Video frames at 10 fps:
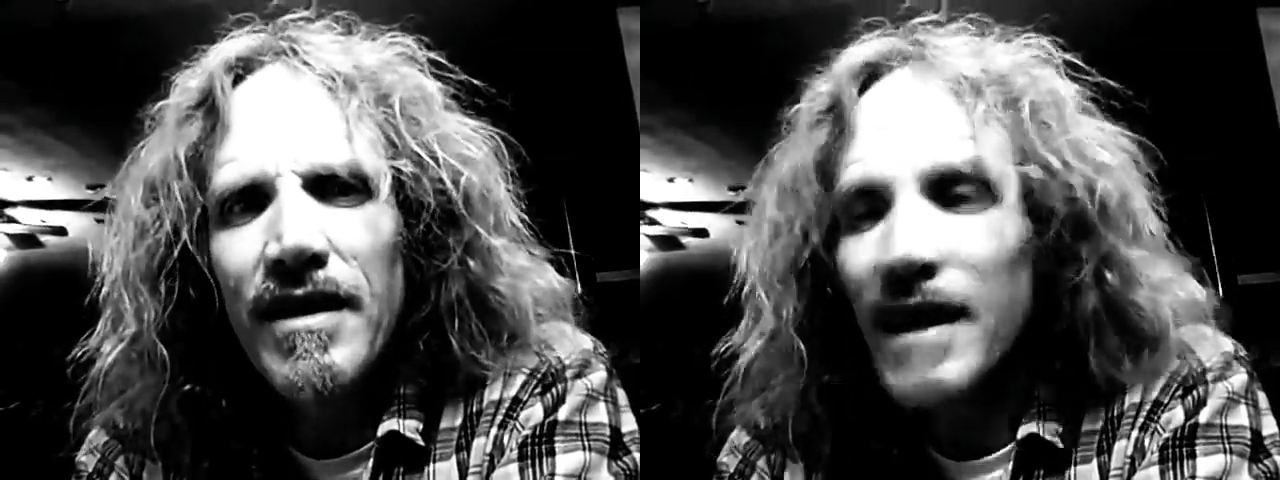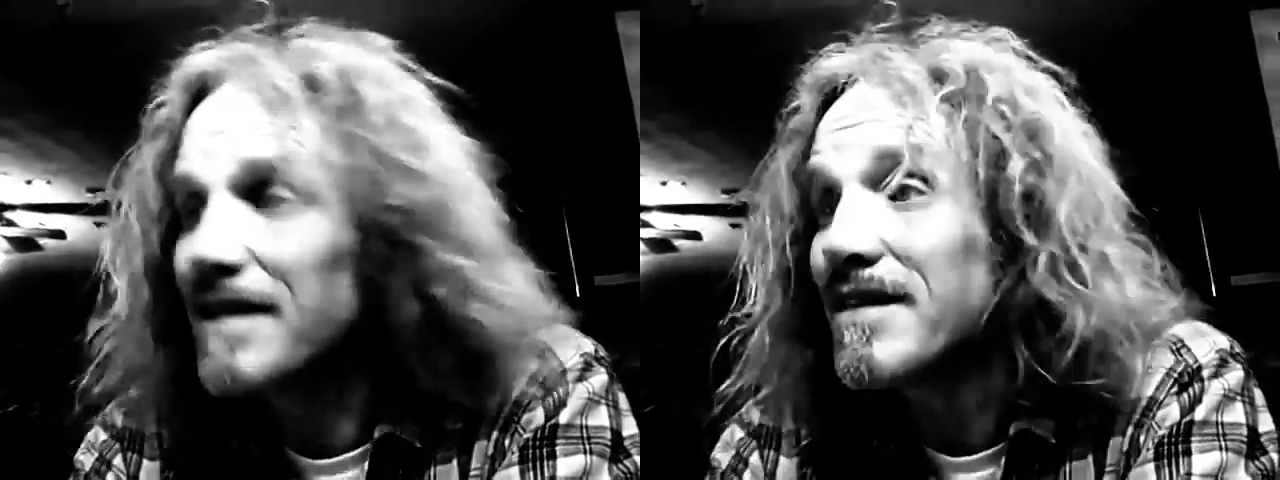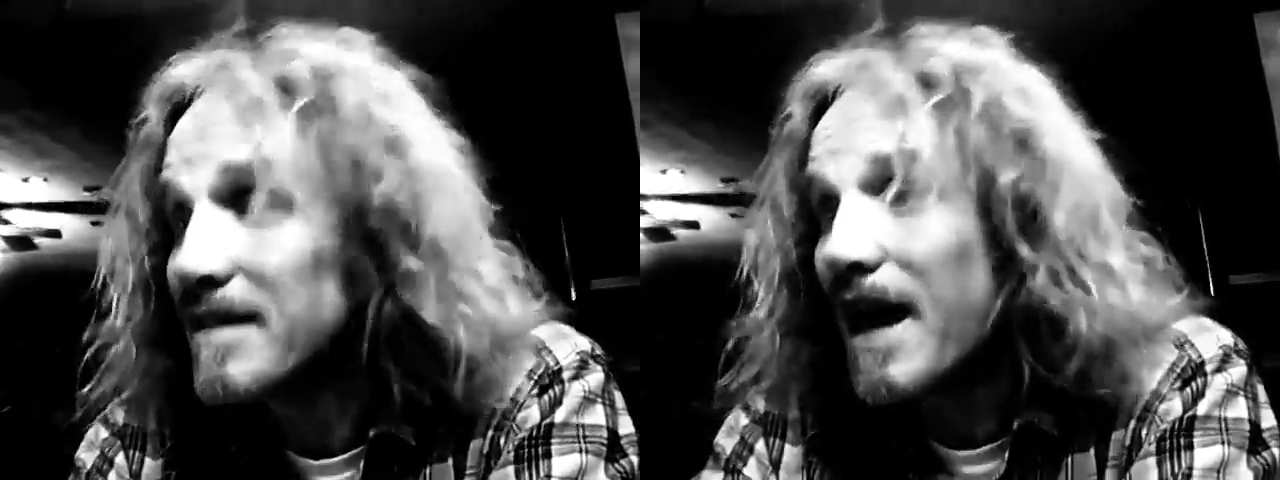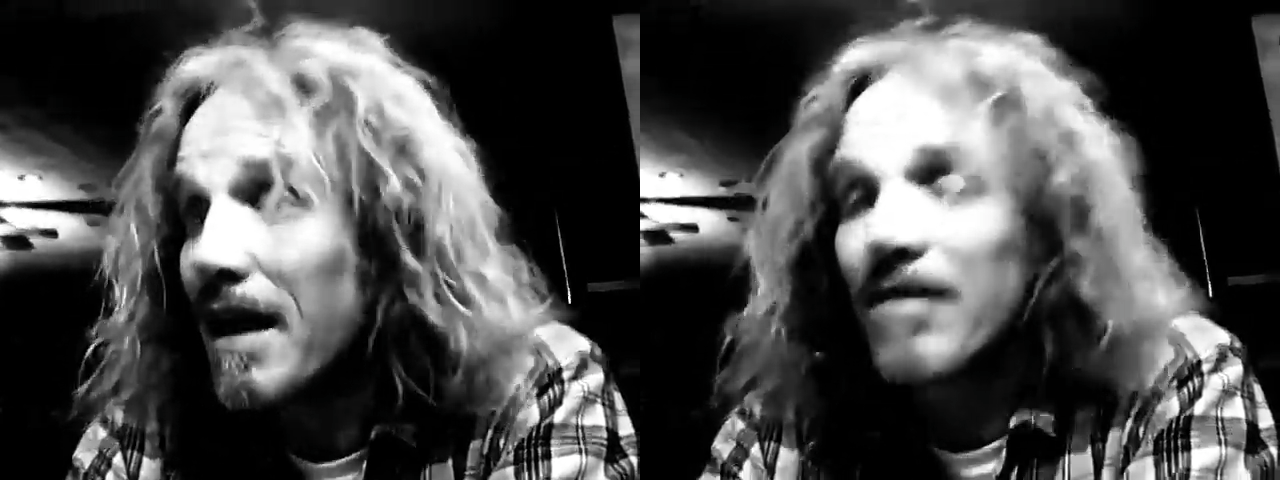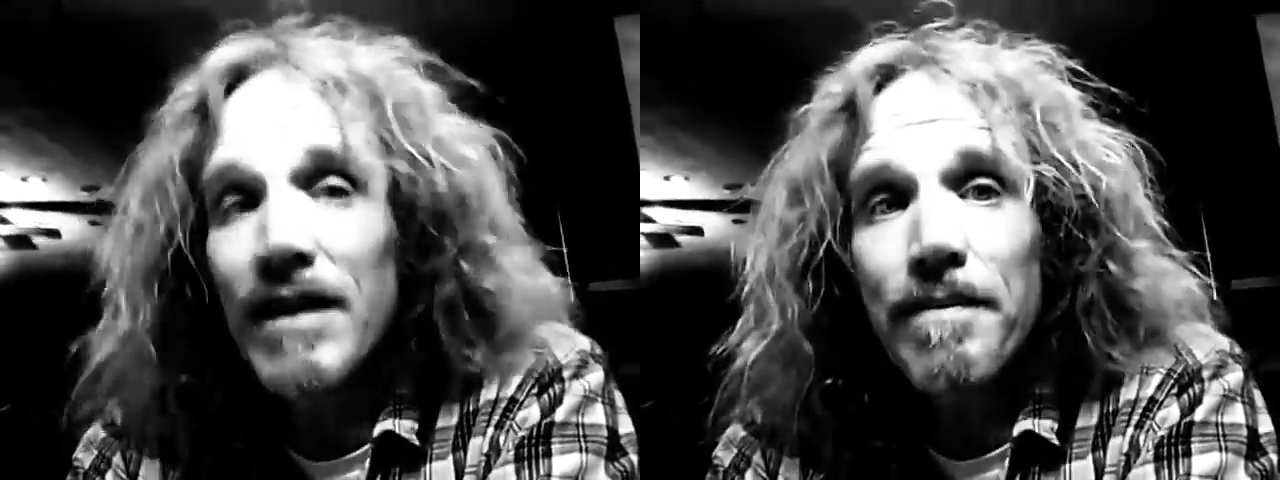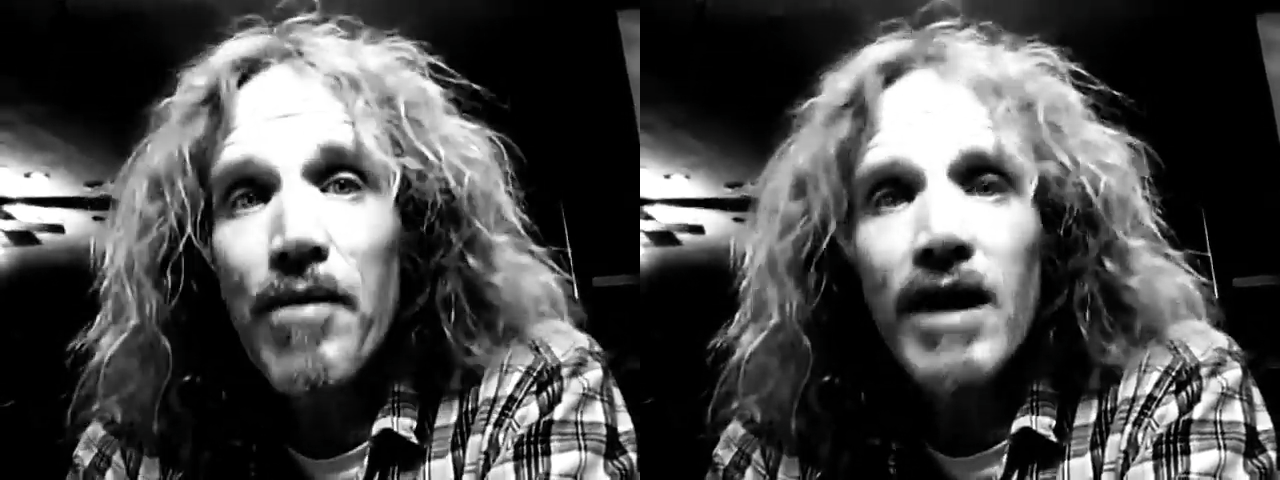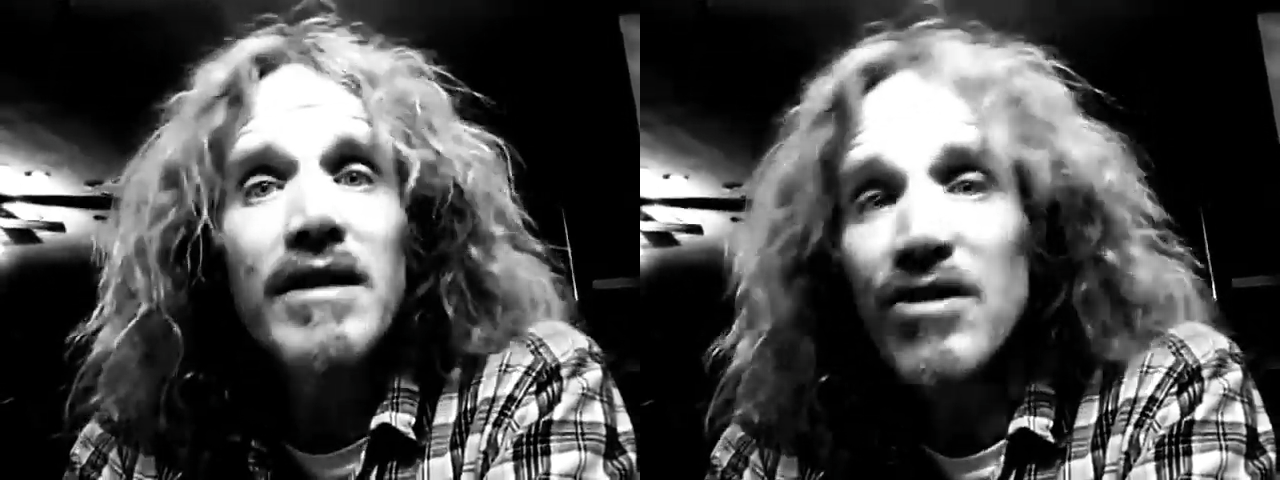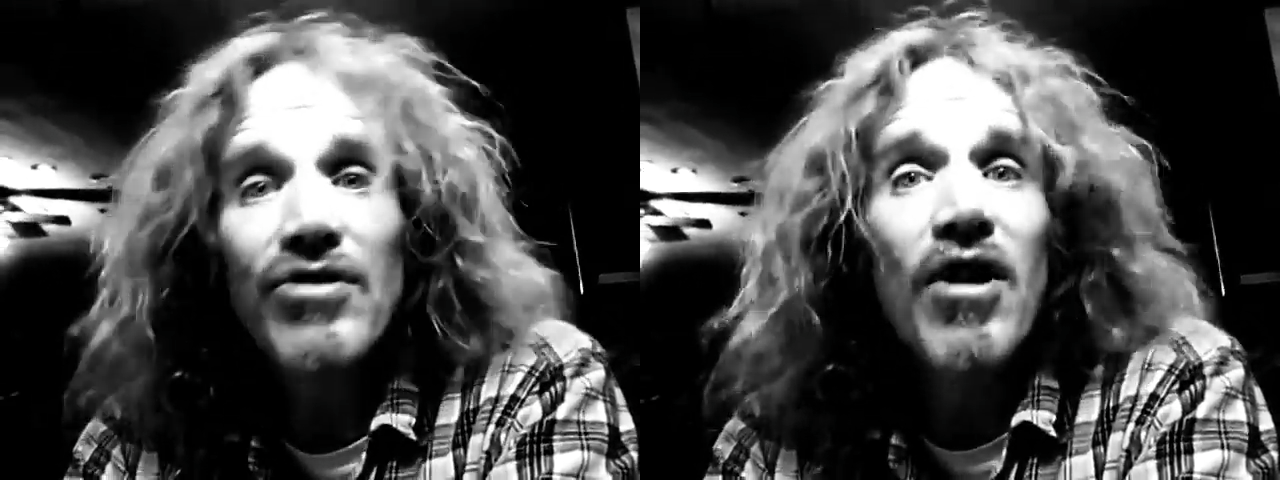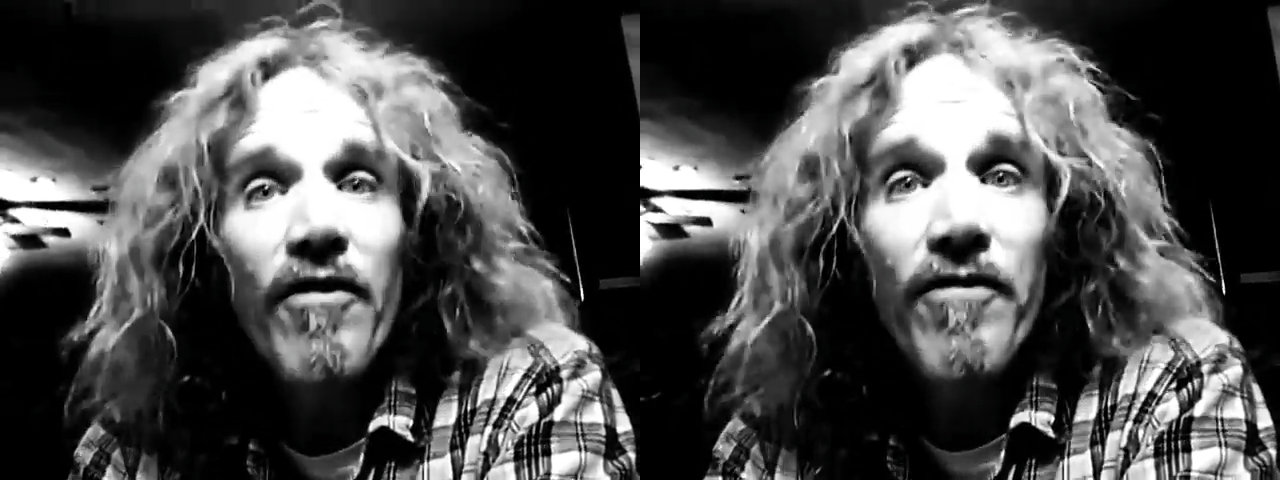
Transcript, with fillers: That's exactly the point. There's no